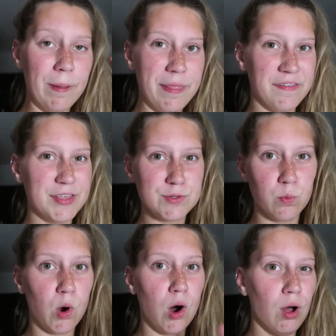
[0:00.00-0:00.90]
that this
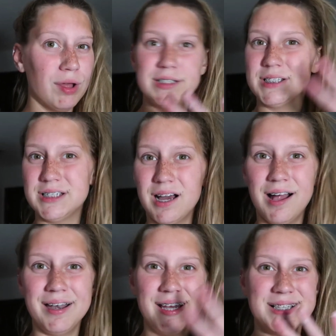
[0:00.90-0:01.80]
wall is
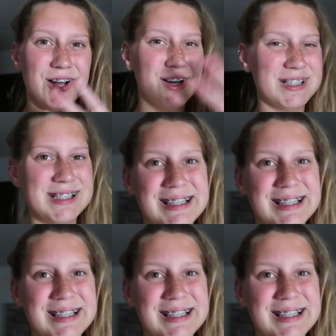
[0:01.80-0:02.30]
done. It's on its